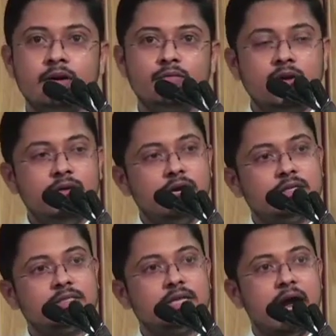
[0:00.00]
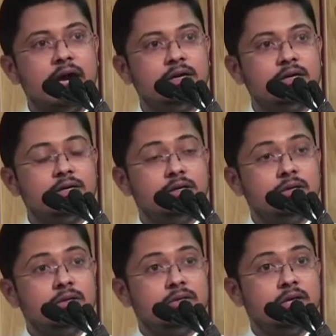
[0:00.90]
Will we understand
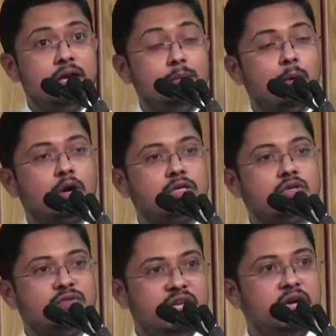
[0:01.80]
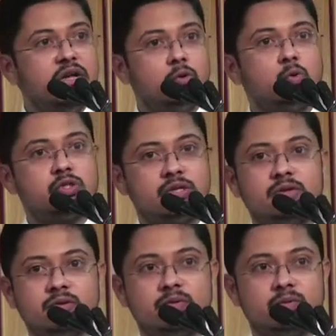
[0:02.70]
the importance of the Indian Ocean?
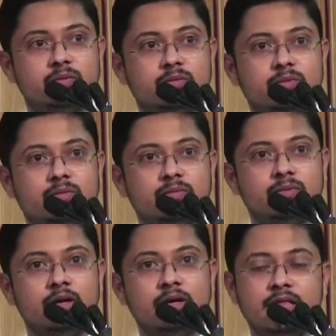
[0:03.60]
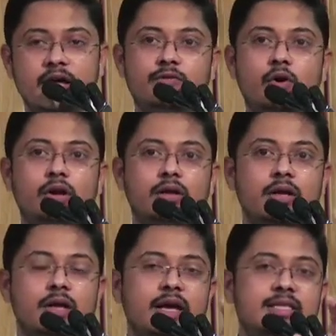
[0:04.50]
Therefore,
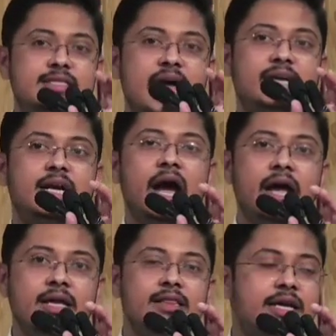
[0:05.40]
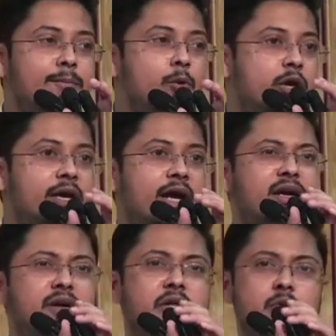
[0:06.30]
it's that line that I'm looking at
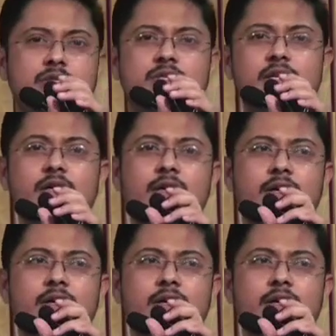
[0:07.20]
continuously.